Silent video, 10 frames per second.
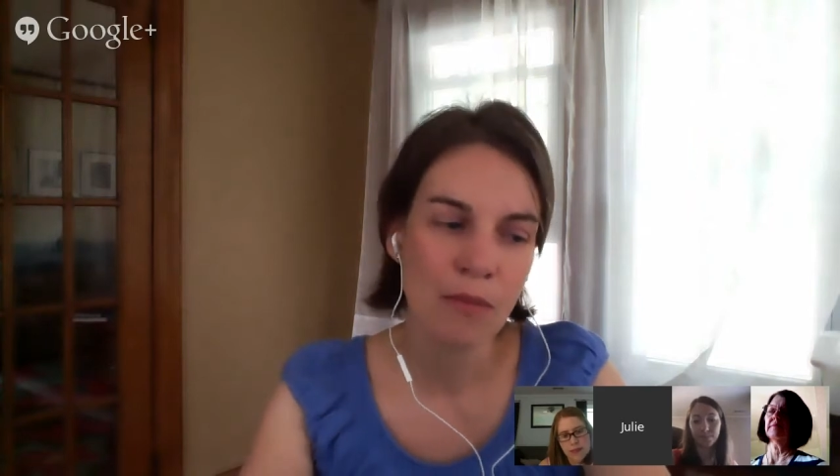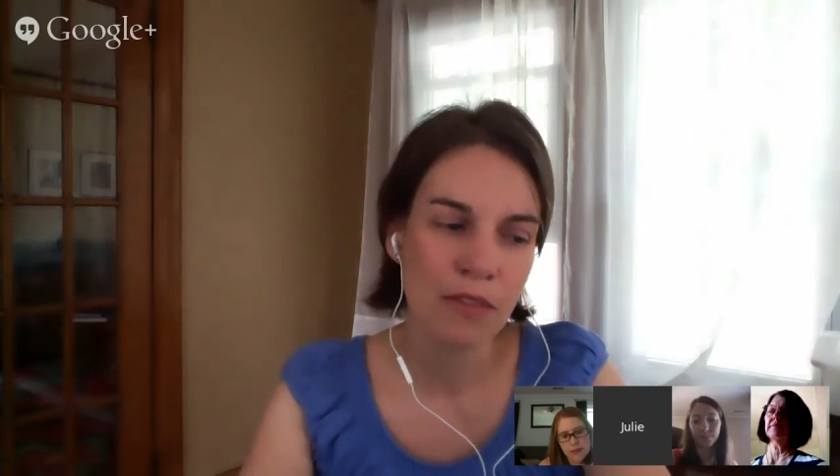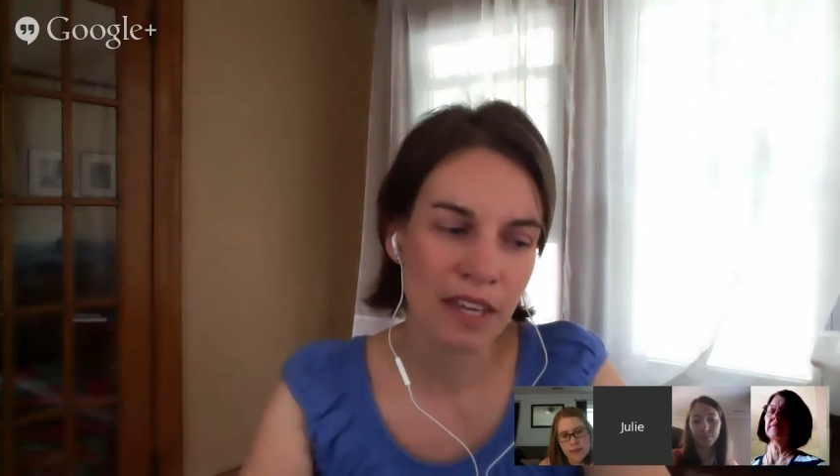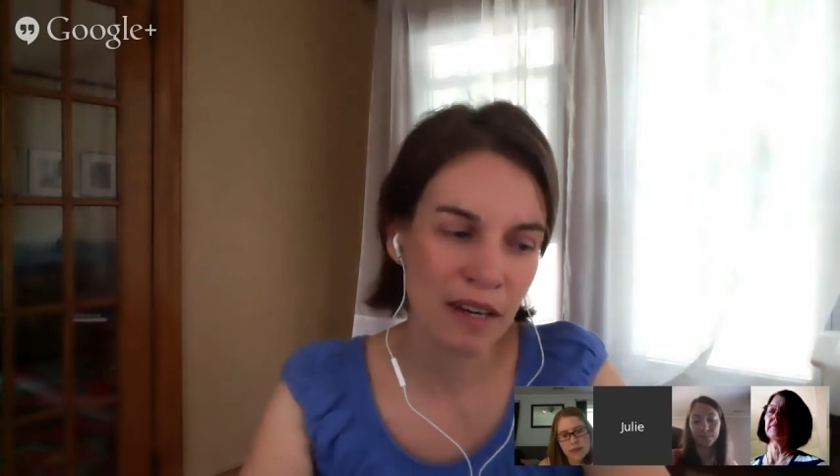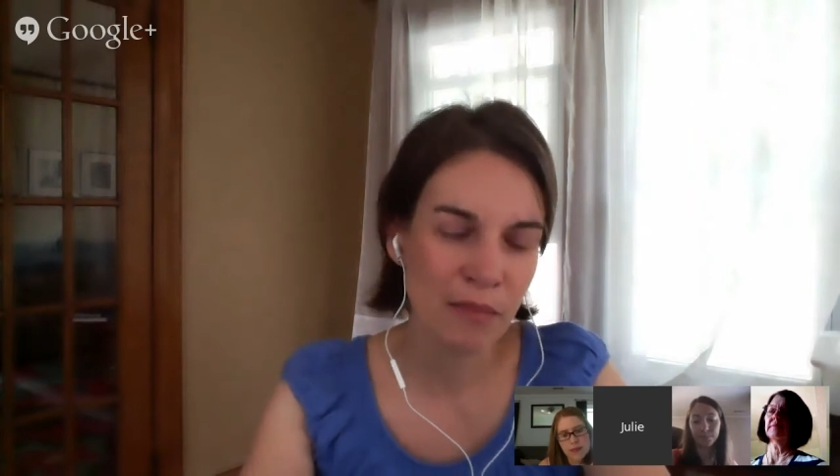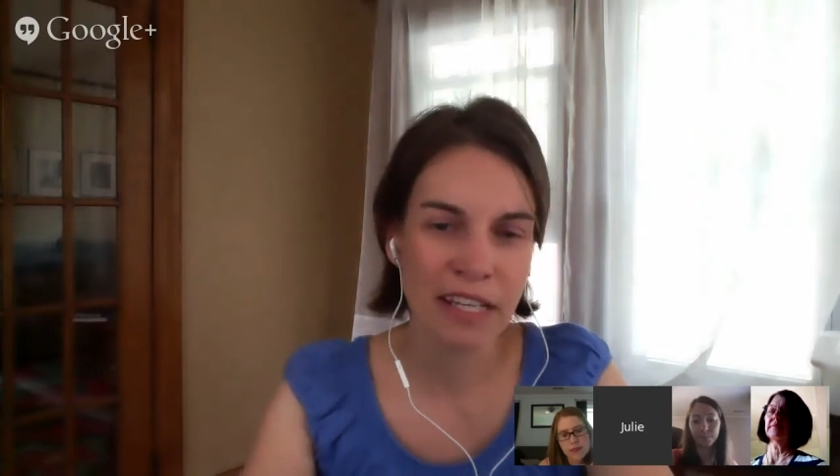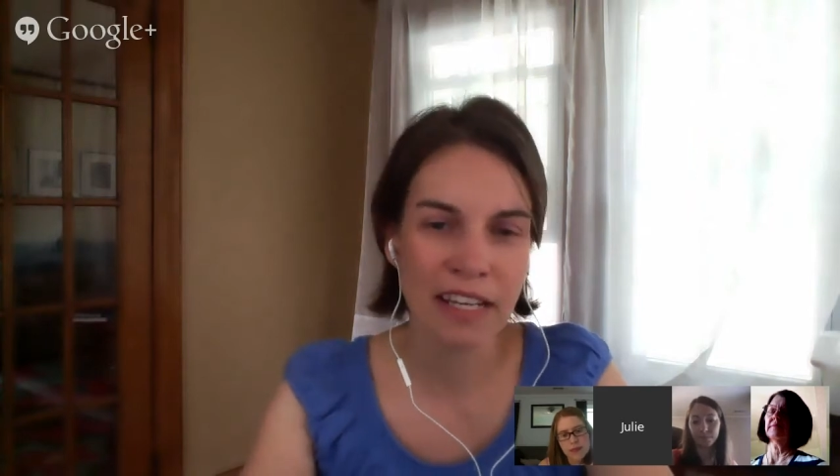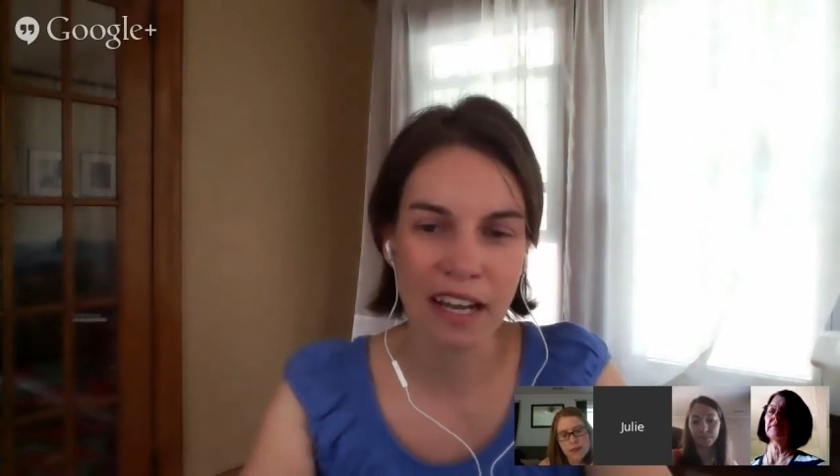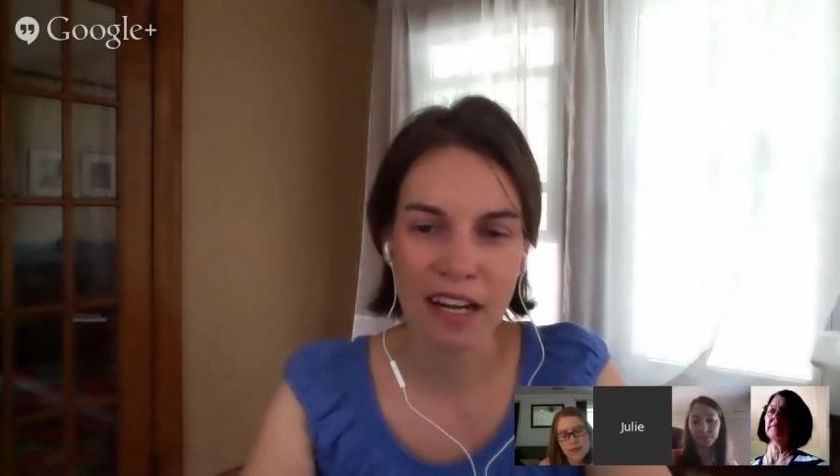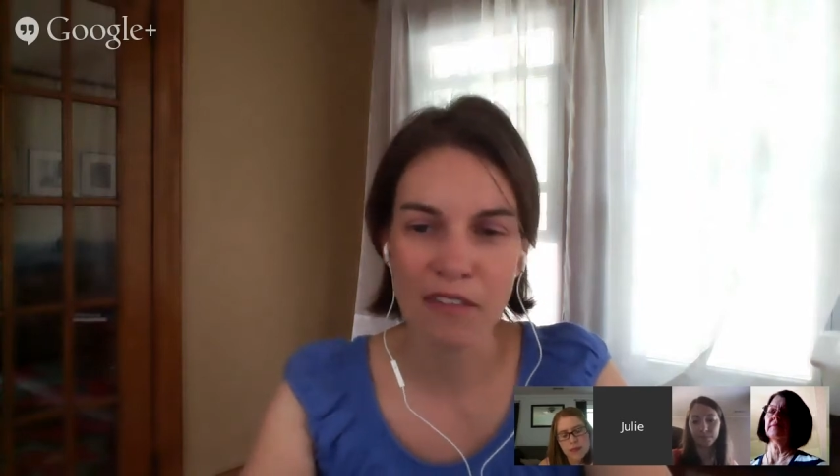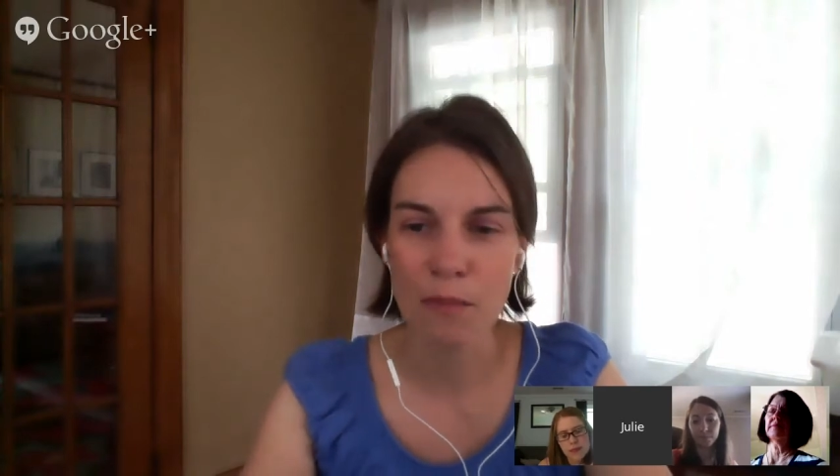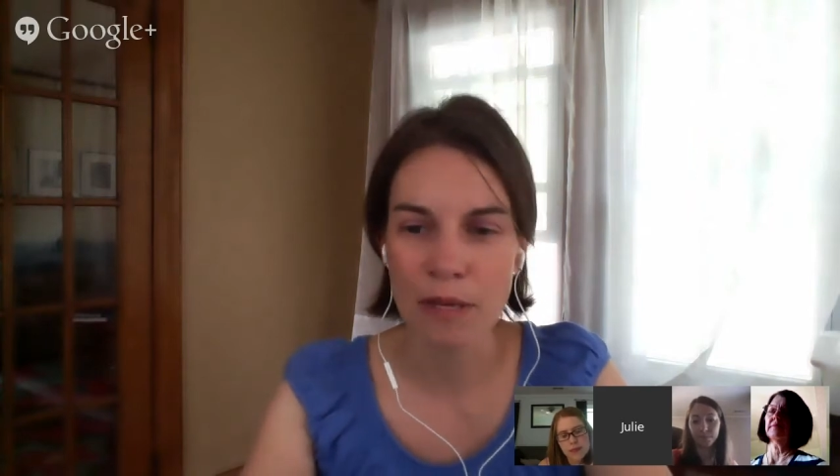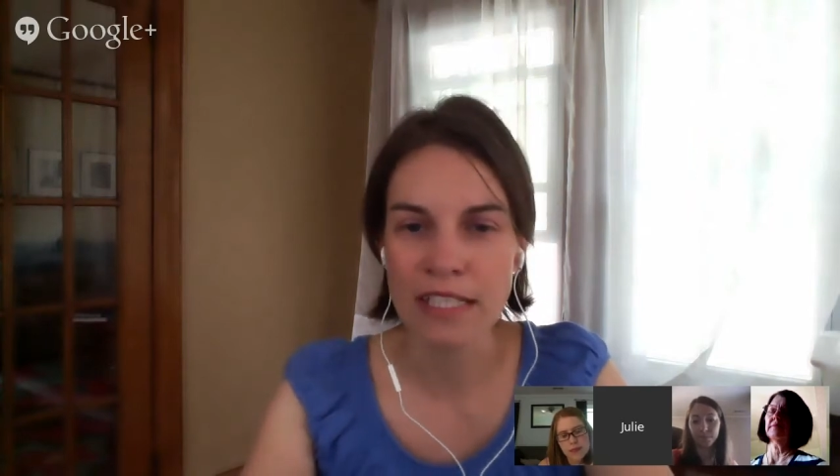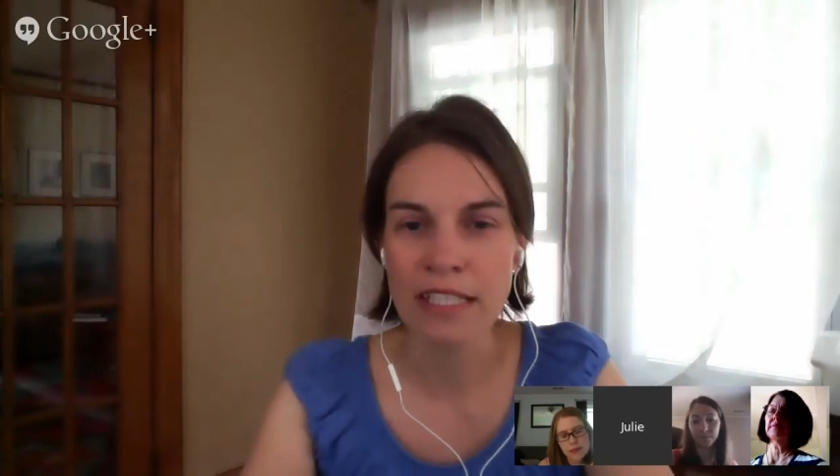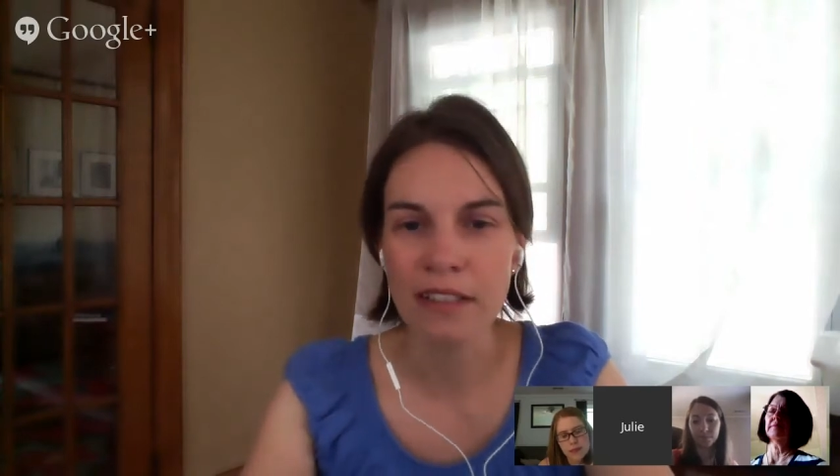But then I make it kind of a
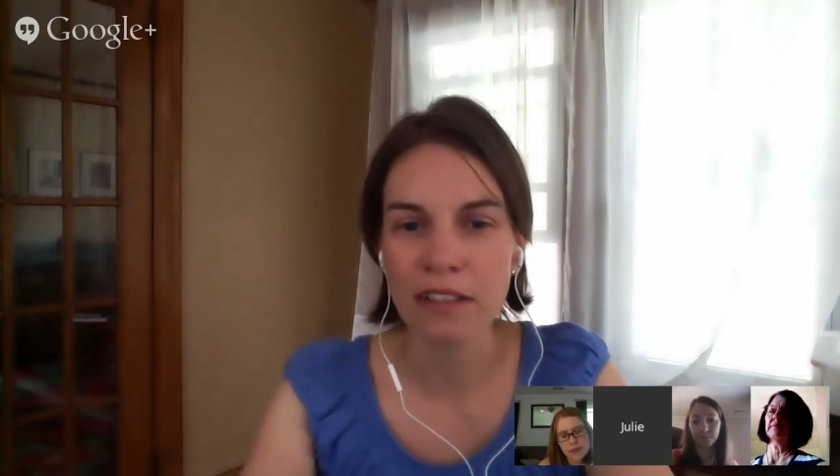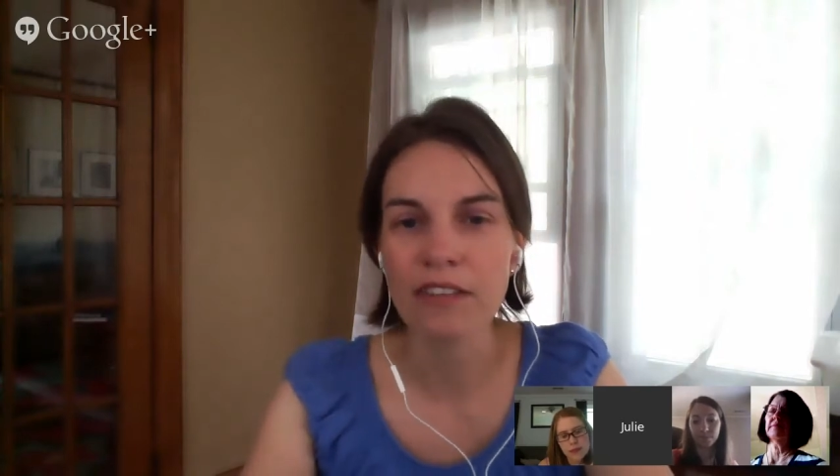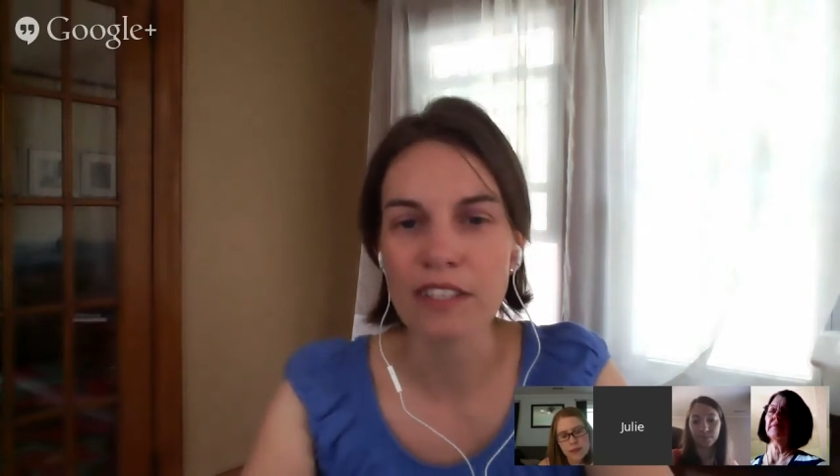big deal.